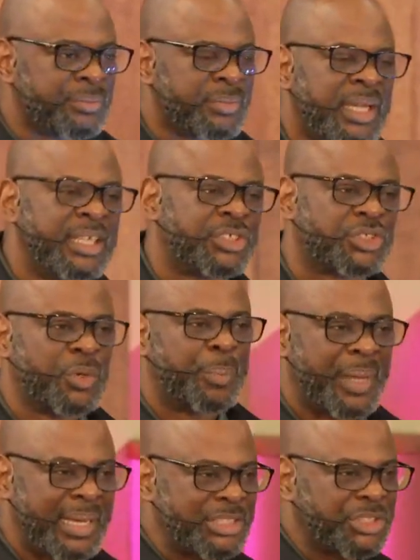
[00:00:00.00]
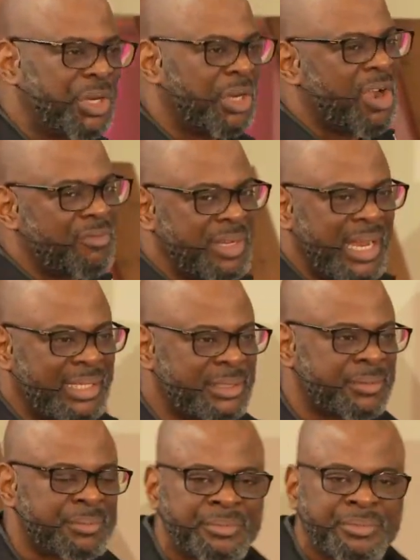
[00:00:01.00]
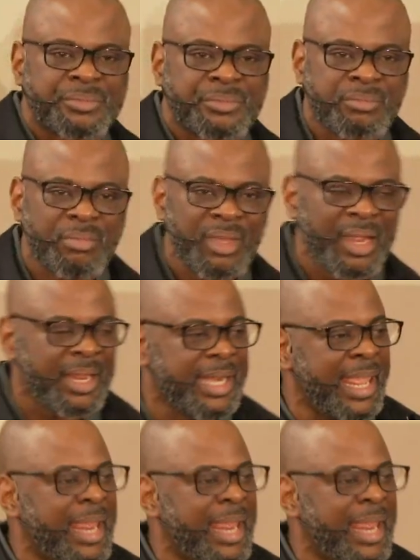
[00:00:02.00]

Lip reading: in supernatural covenant, the